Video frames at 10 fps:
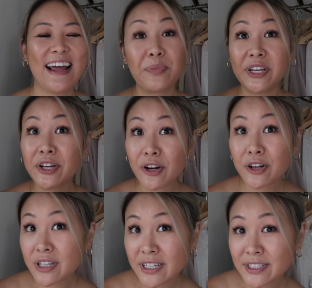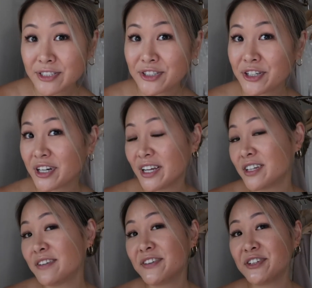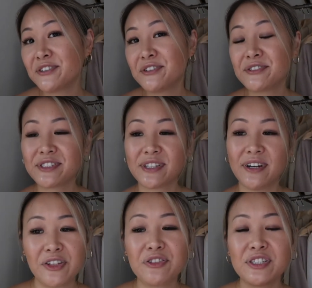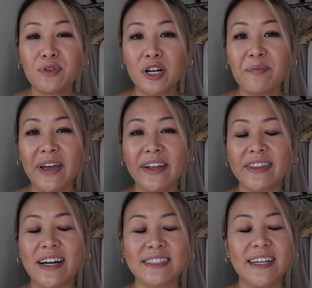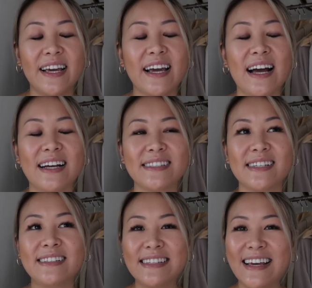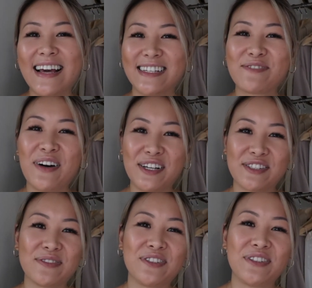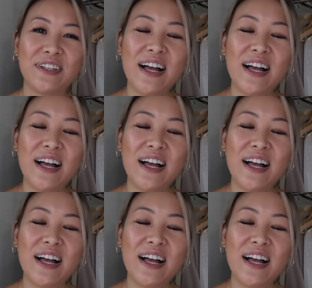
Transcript: Be early to your interviews. You just want to make that day as easy as possible.